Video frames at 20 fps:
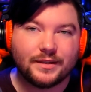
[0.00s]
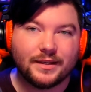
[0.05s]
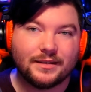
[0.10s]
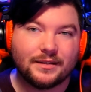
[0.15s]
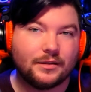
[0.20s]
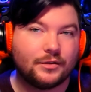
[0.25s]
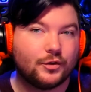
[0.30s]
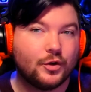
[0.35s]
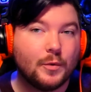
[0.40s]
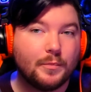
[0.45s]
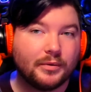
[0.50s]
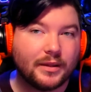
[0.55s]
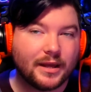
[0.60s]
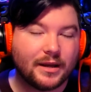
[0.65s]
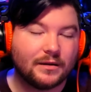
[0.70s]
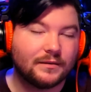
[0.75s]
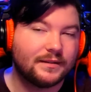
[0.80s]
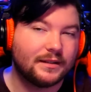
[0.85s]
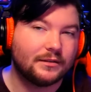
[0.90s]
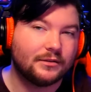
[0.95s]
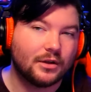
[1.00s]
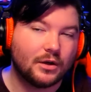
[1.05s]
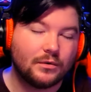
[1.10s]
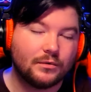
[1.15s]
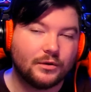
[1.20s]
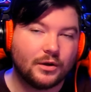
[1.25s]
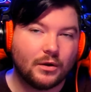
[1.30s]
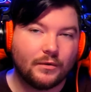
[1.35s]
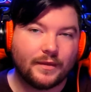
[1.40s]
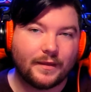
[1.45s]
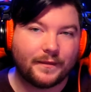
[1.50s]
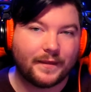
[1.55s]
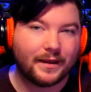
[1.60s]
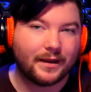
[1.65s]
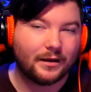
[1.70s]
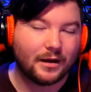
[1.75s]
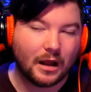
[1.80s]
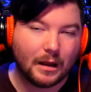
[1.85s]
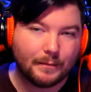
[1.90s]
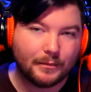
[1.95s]
is new players that don't know that they
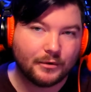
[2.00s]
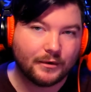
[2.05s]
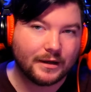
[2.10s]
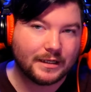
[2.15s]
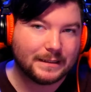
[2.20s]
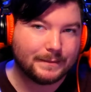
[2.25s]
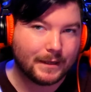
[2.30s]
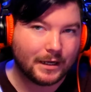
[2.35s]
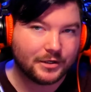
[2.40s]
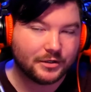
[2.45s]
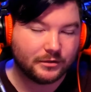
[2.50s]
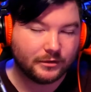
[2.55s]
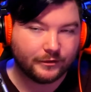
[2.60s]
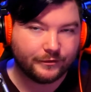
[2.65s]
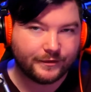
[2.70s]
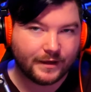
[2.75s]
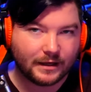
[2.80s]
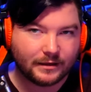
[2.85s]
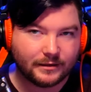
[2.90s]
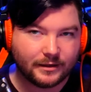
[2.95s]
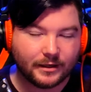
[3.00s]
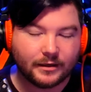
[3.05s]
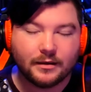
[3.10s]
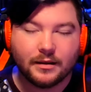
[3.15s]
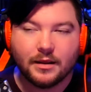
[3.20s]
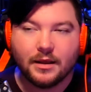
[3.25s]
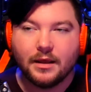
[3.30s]
could upgrade special infected,